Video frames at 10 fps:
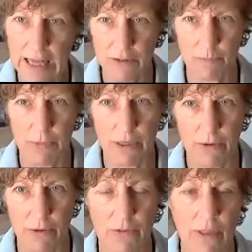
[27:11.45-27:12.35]
because
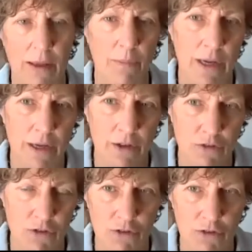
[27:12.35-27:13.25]
that might
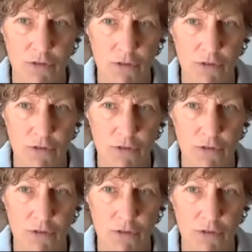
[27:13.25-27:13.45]
introduce